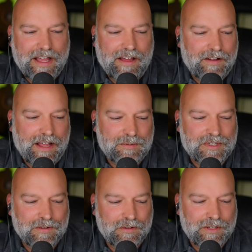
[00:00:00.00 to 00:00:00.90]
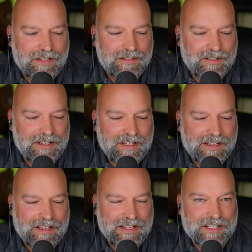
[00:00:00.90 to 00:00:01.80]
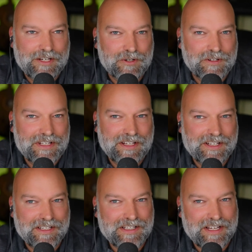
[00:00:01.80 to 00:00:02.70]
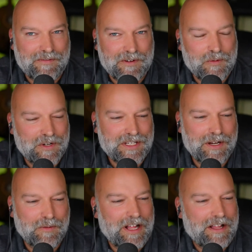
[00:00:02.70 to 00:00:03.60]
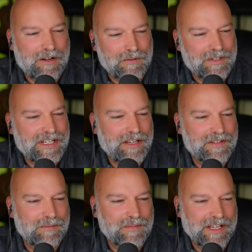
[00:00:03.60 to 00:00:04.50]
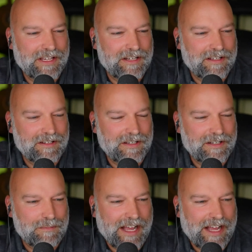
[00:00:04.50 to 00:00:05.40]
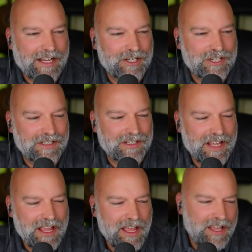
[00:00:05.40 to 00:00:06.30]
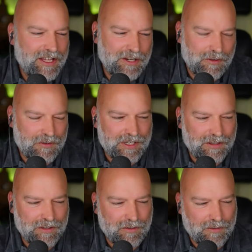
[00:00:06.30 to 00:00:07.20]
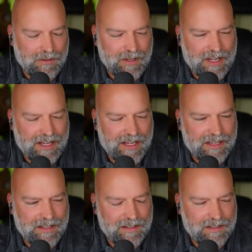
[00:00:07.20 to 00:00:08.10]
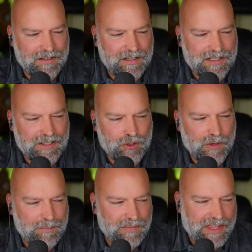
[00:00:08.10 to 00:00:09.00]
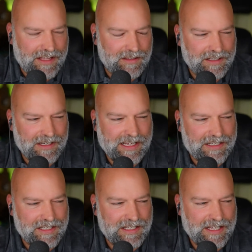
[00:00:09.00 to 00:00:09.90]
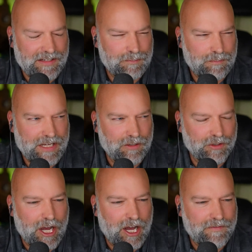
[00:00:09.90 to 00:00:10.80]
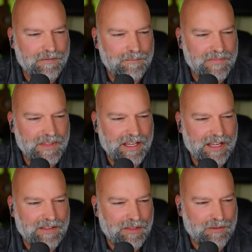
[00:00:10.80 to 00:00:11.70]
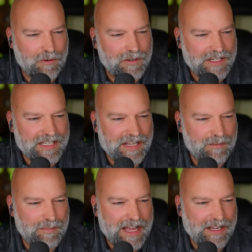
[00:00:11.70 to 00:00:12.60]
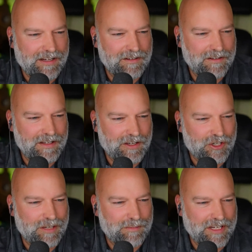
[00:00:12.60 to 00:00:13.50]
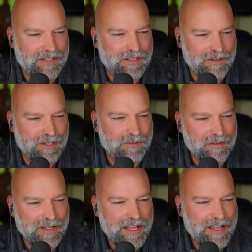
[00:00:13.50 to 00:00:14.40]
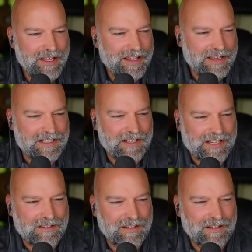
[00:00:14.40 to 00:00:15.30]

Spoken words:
Yeah, absolutely, and it's interesting because every once in a while, I'll receive something in a package, and, there's a little, strip that gets peeled off, and they throw it inside the bag, and they're shipping it to you, and it's like,